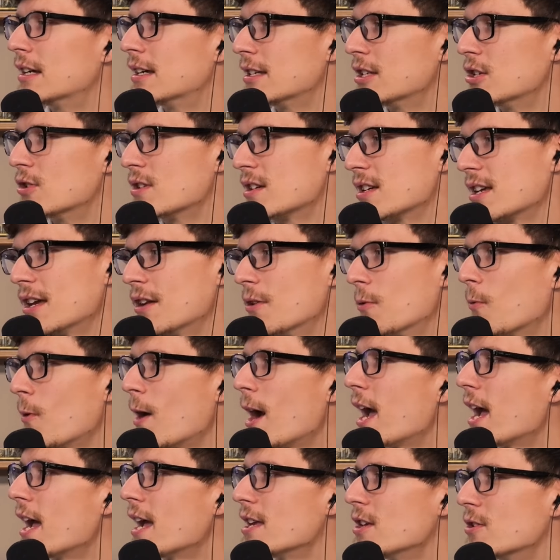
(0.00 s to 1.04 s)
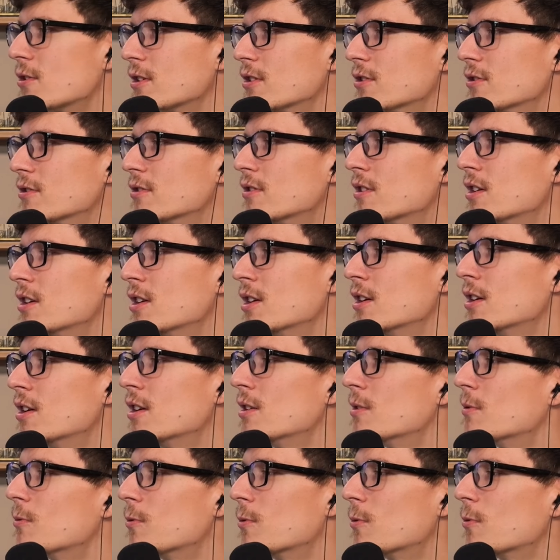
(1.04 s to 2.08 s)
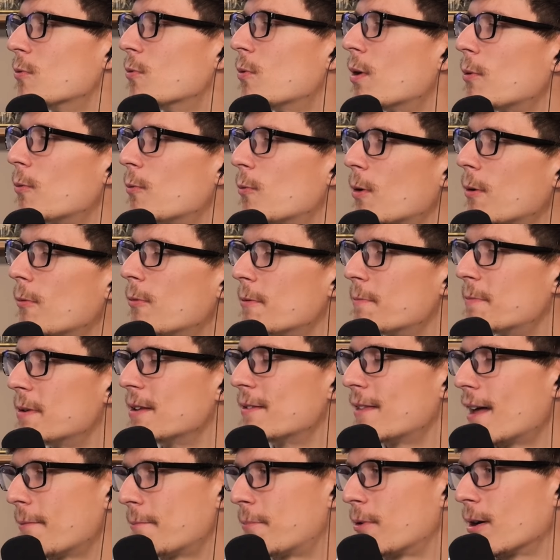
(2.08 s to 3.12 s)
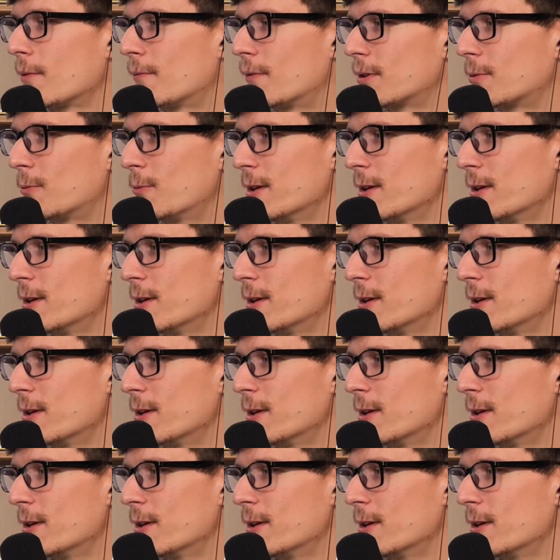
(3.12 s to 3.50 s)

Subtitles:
You can get away, what would be that perfect